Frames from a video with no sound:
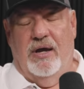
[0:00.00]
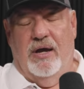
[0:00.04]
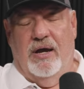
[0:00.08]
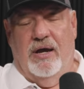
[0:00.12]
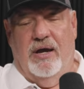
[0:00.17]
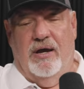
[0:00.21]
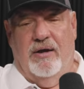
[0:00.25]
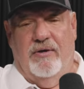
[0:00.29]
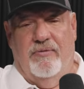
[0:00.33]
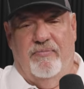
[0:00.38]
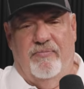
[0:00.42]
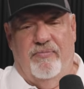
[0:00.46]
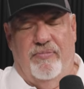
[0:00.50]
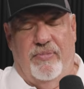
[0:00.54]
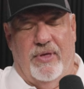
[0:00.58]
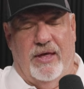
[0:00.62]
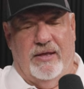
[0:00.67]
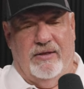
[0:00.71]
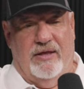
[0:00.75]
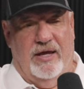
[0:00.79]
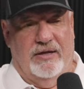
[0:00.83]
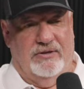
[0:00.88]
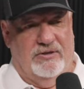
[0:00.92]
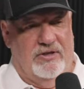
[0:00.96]
Um,
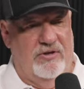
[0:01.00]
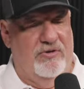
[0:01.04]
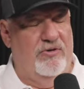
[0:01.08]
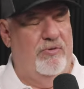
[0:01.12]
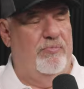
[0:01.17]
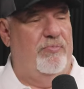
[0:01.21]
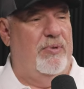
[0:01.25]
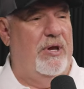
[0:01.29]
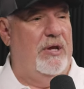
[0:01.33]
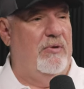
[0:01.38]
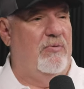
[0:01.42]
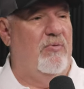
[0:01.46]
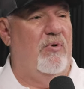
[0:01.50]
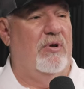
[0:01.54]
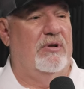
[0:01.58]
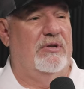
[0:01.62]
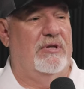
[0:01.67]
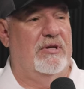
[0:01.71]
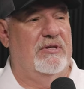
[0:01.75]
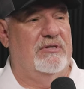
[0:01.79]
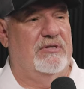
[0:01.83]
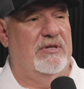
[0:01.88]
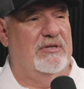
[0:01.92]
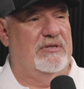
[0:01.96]
I like the new ping one
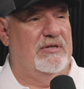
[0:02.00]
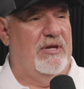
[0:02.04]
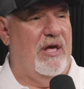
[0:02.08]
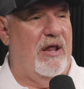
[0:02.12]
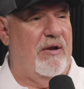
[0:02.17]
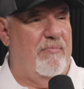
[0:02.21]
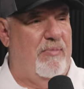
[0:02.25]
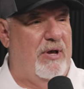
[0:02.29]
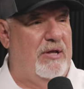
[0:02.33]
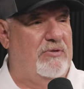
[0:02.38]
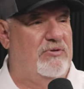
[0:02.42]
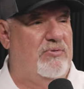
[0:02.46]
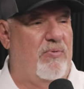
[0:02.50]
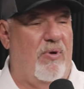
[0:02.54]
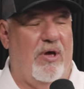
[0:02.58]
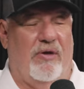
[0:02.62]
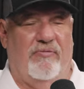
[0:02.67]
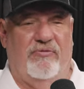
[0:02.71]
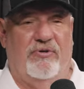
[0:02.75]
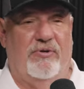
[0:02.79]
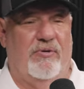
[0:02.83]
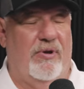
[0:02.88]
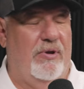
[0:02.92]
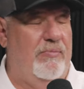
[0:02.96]
because it's got about
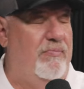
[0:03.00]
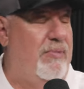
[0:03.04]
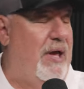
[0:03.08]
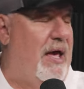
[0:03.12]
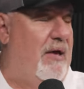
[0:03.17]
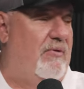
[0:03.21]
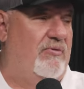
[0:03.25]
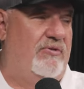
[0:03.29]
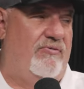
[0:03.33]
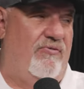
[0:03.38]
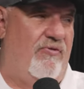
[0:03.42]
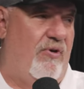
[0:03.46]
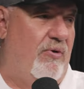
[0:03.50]
12 degree bounce.